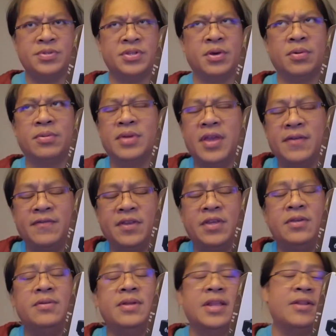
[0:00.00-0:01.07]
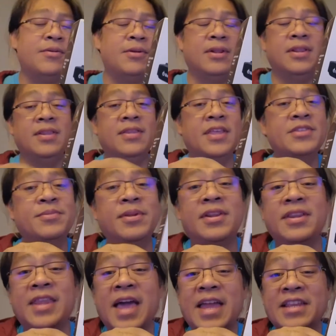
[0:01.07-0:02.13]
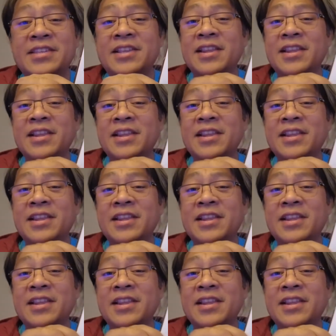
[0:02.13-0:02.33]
So if this one, that is